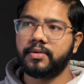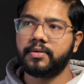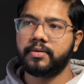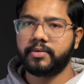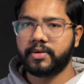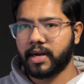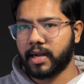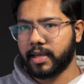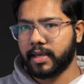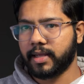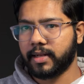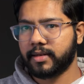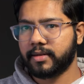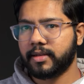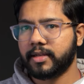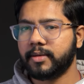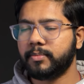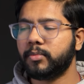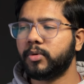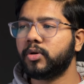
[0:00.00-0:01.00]
Try it.
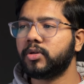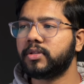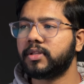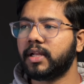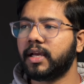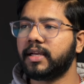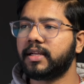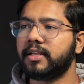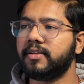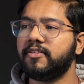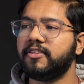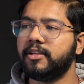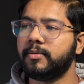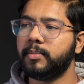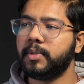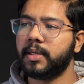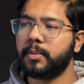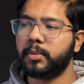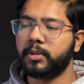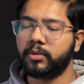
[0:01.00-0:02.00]
It most likely will
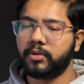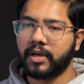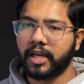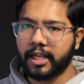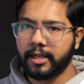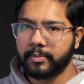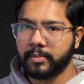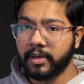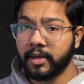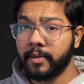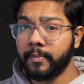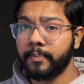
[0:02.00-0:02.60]
be able to help.